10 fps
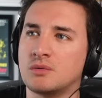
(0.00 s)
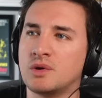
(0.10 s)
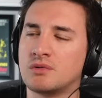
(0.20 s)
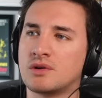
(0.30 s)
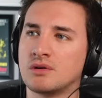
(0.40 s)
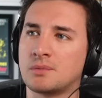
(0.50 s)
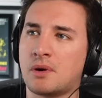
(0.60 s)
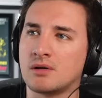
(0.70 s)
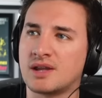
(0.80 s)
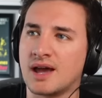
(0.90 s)
We record the
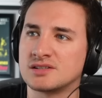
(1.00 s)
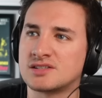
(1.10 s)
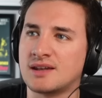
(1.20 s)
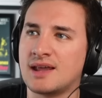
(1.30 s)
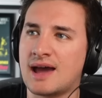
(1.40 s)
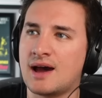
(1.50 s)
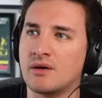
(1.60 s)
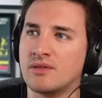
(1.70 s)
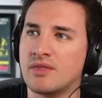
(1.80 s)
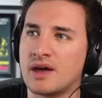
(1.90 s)
podcast, send it
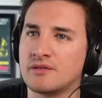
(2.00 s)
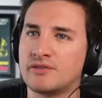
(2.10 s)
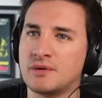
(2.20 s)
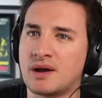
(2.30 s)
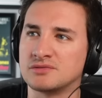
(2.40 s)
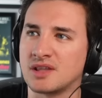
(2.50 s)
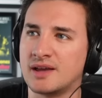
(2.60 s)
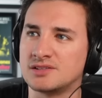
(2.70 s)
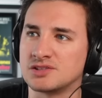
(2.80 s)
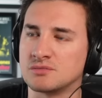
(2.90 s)
out, and then a few hours
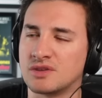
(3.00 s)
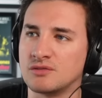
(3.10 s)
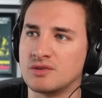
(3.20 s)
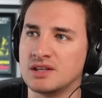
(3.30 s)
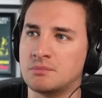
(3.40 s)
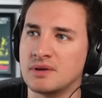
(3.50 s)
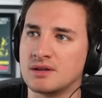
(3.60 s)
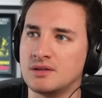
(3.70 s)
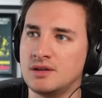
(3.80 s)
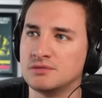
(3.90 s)
later, something really big
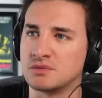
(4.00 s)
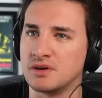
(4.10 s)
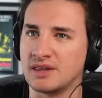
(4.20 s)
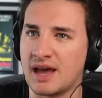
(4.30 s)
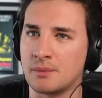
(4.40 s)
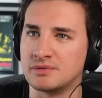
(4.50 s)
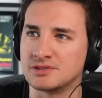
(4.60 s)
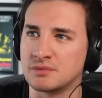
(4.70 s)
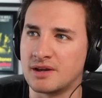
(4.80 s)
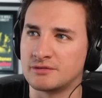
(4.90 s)
and newsworthy happens,
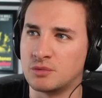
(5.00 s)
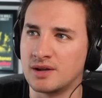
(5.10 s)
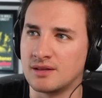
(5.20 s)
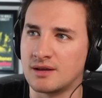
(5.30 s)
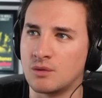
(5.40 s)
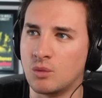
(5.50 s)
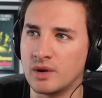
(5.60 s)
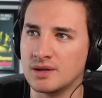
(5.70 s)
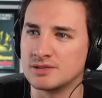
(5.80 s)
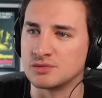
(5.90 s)
so we have to wait like a
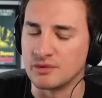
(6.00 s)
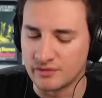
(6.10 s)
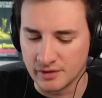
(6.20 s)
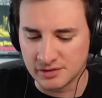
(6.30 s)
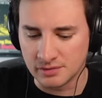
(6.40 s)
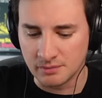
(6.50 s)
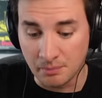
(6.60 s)
week to refer to it.